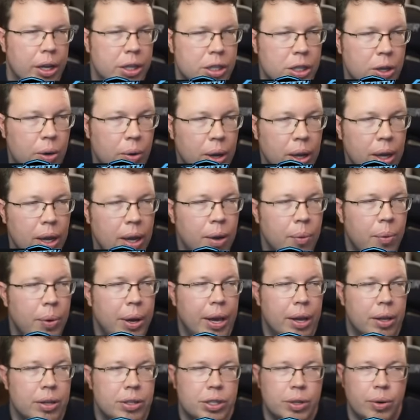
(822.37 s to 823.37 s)
And so
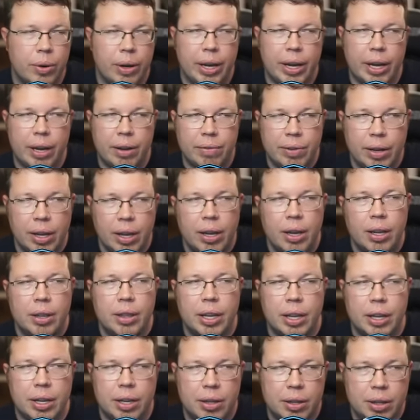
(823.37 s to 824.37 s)
we also have
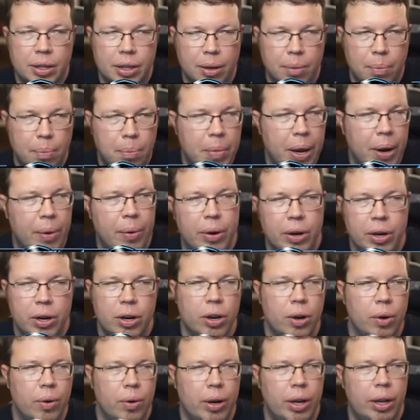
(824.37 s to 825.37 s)
the Merrin
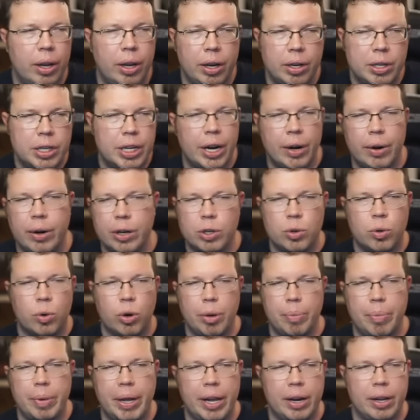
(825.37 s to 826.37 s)
node in
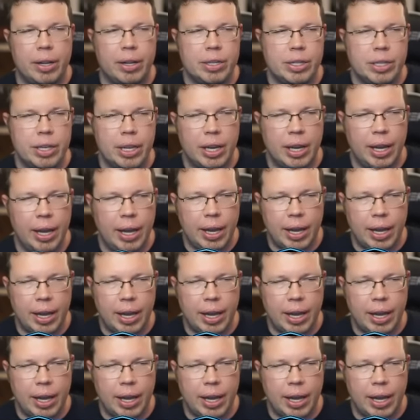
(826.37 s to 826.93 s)
territory battles,